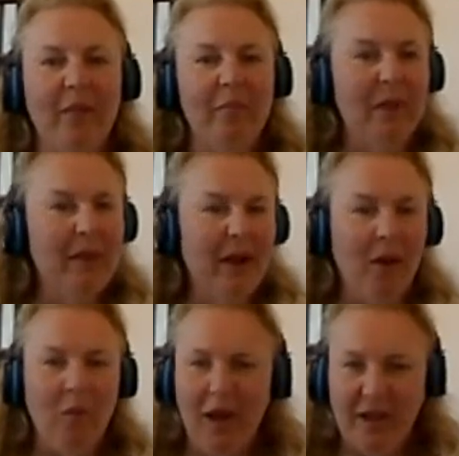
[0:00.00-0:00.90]
Maybe
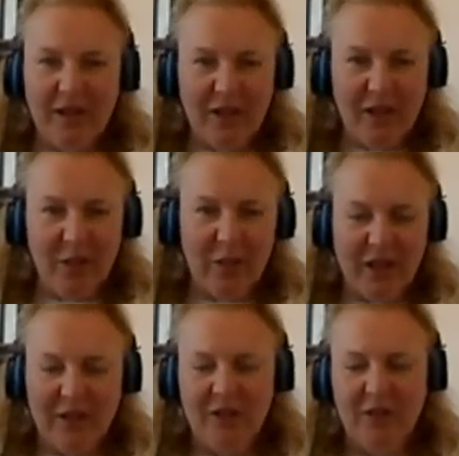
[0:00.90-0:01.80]
not wanting to go
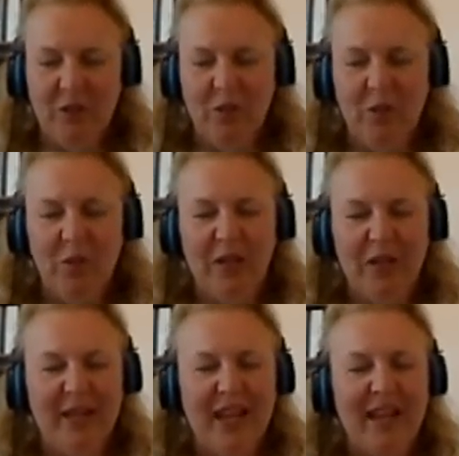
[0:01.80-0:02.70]
back to school when
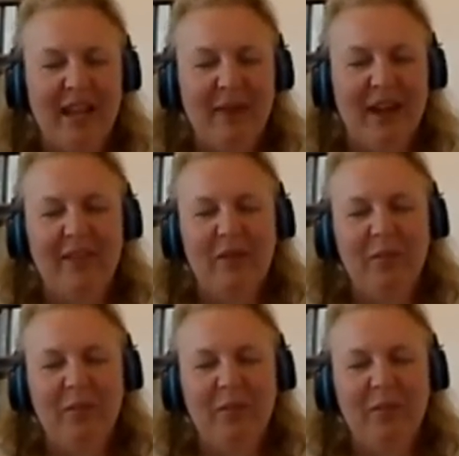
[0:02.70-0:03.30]
you came out of the